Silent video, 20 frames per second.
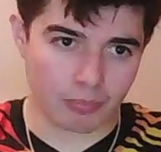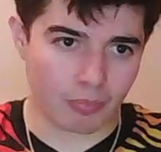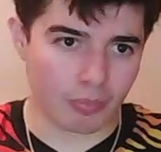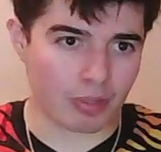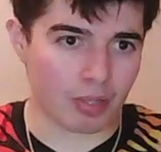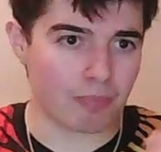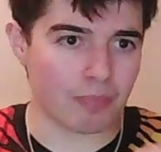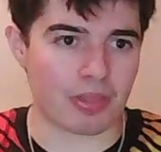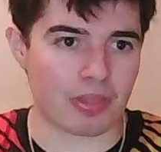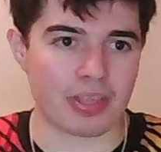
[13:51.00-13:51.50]

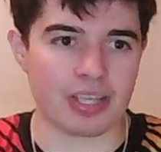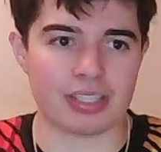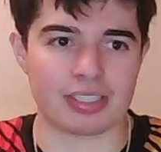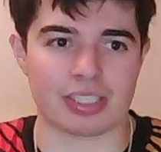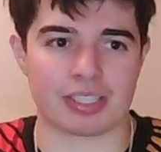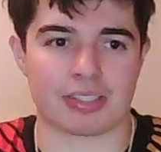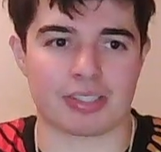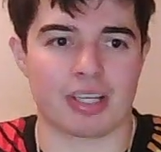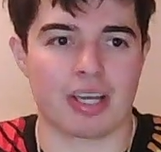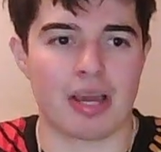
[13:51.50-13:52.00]
But this
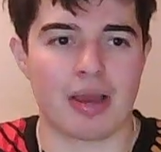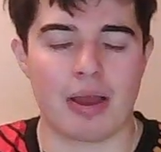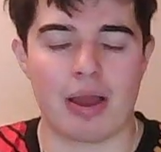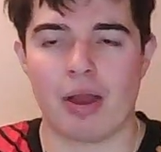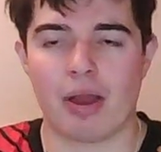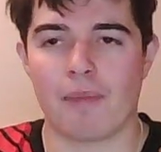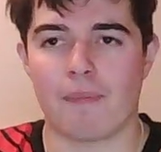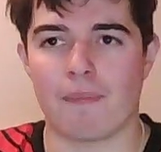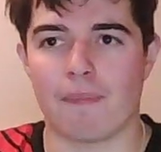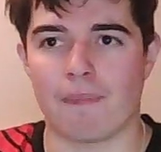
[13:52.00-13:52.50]
is
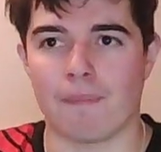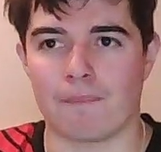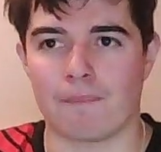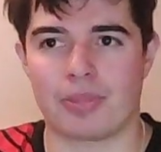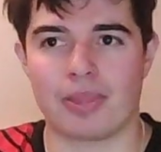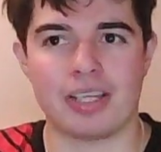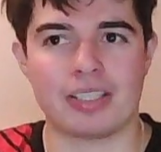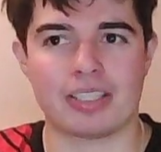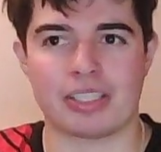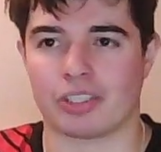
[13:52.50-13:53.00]

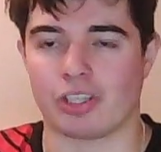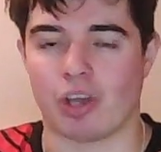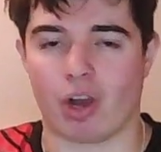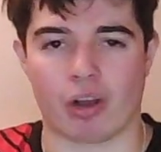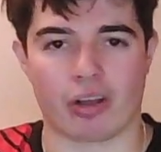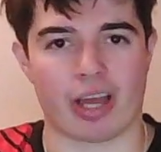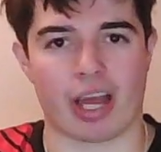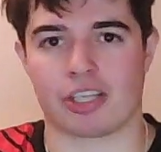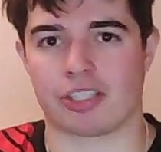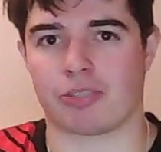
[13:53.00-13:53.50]

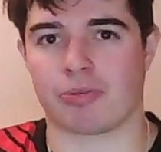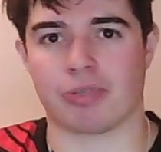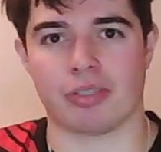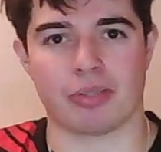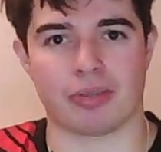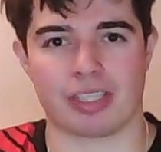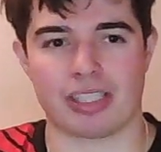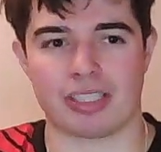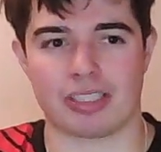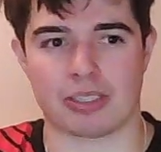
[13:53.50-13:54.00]
gargantuan.
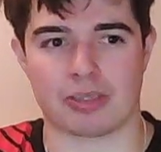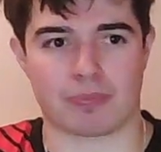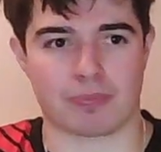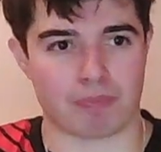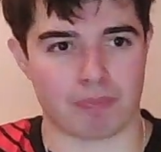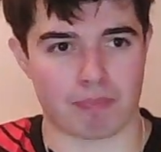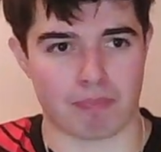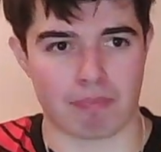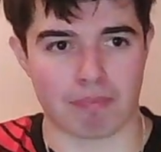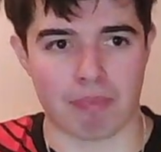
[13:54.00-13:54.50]
This is
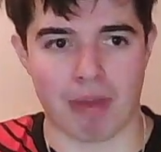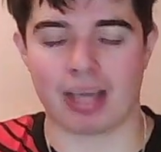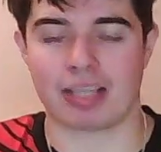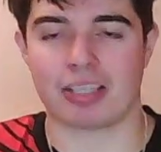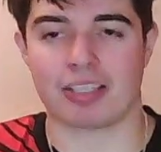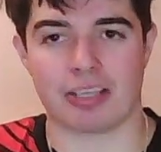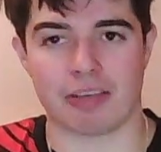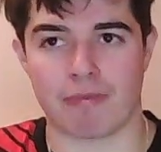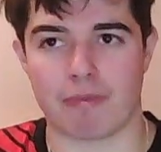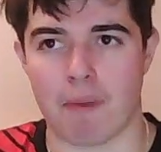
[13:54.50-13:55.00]

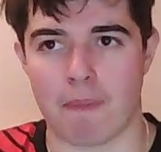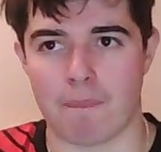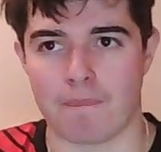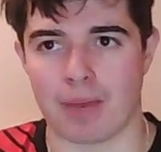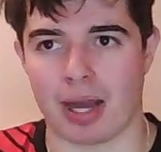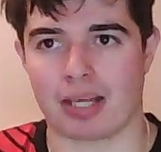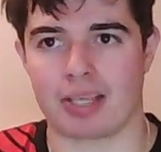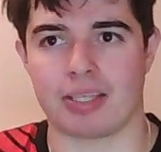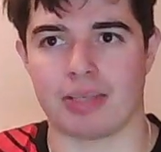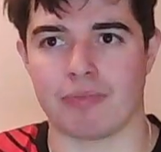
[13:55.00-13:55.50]
massive,
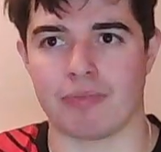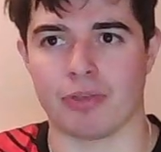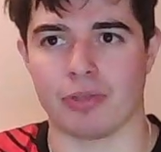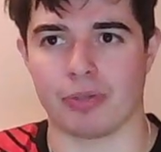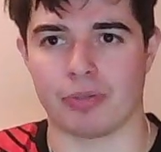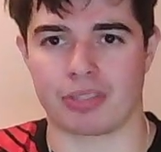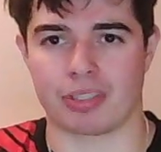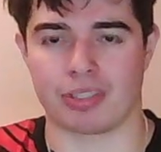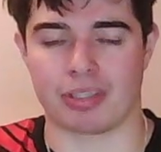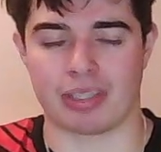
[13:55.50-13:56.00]
massive
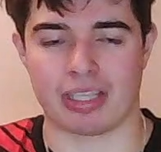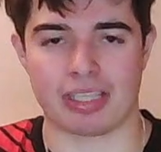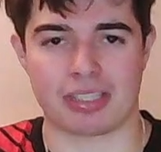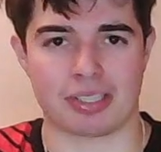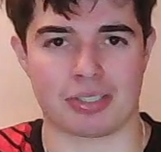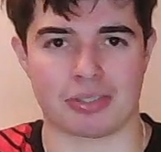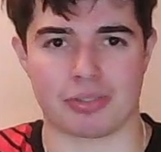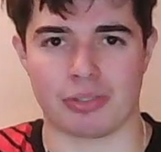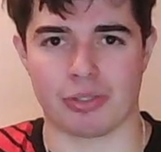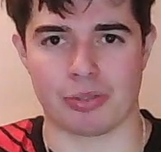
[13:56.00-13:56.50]
news. And this
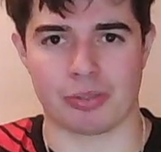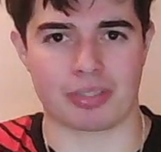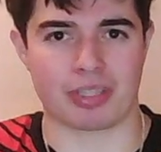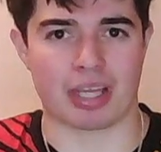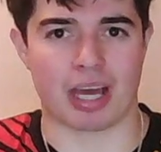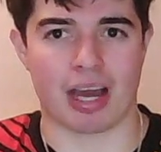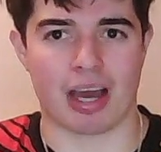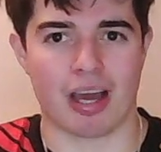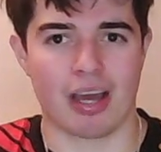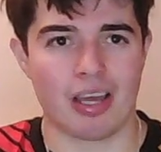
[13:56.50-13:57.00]
is news
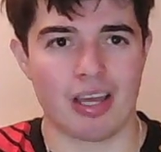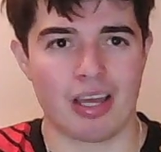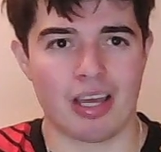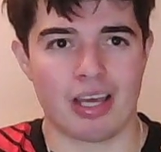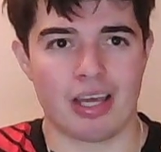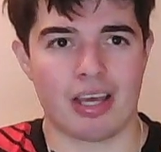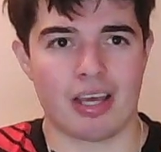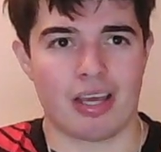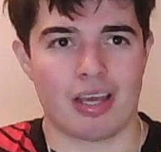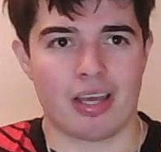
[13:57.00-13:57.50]
that,
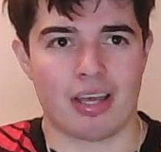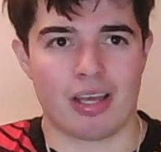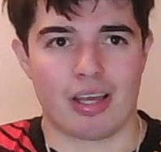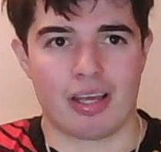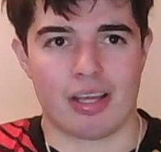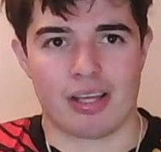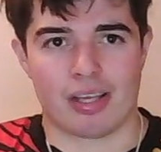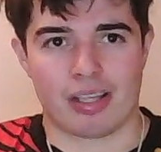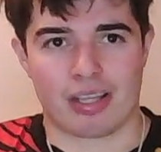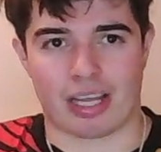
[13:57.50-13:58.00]

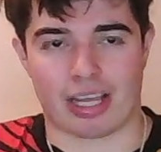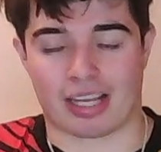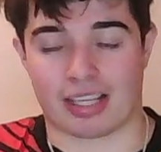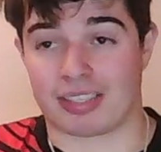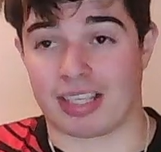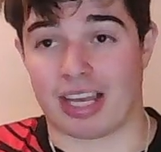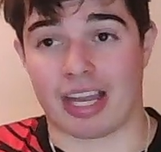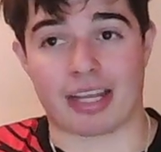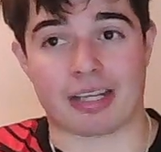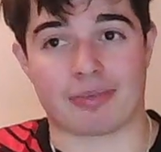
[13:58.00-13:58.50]
like I
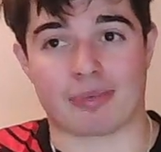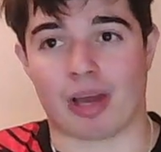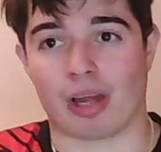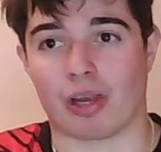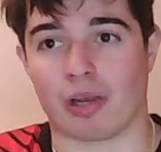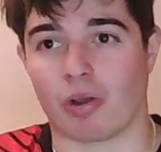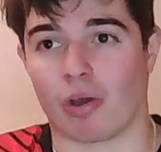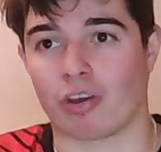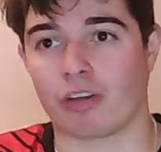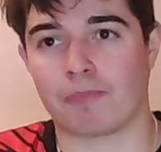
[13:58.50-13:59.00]
say, a
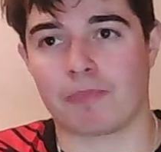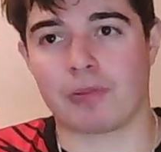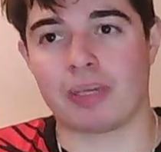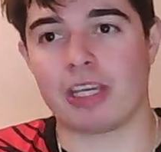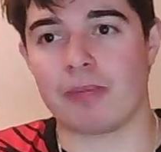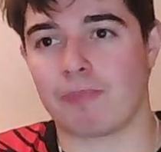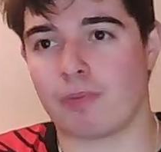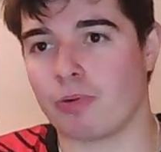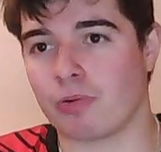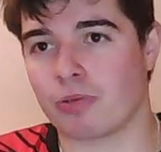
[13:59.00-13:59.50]
lot of
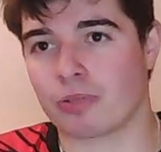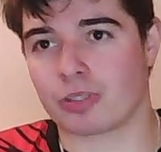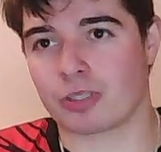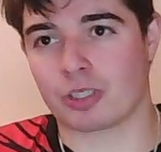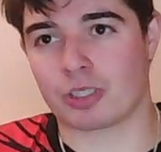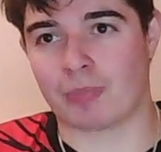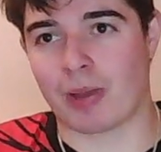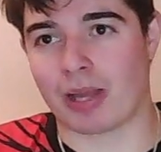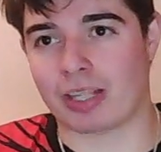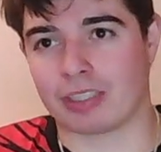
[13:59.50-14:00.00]
people
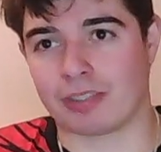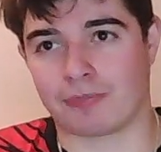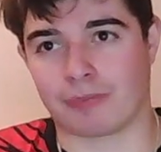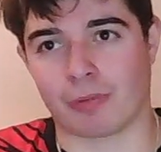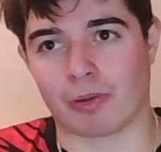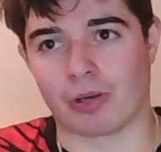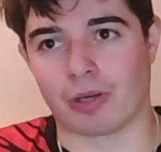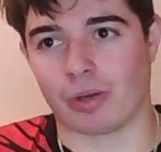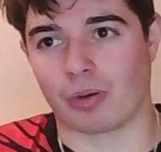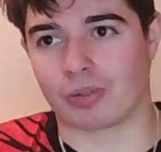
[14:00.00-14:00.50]
suspected for
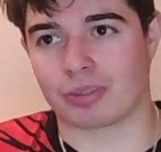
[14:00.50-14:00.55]
a long